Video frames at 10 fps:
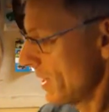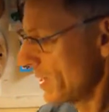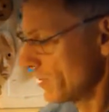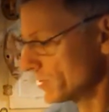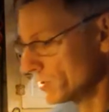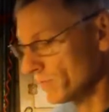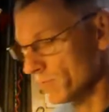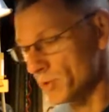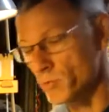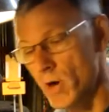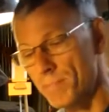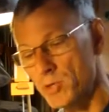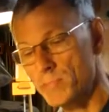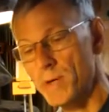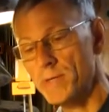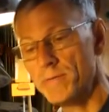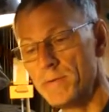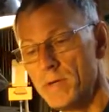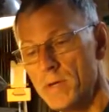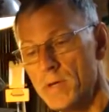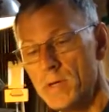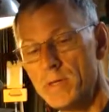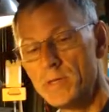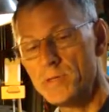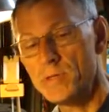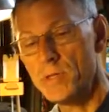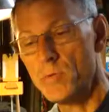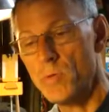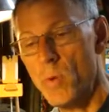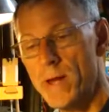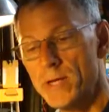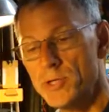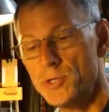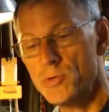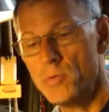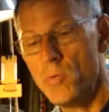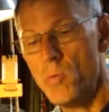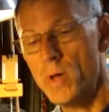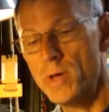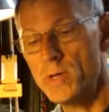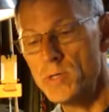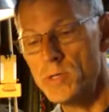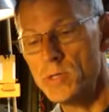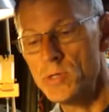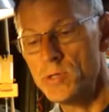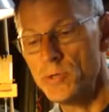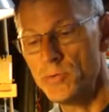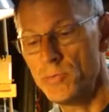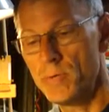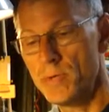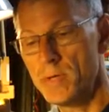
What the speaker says: and you can see from a drop perspective, this is the weight issue, one, two,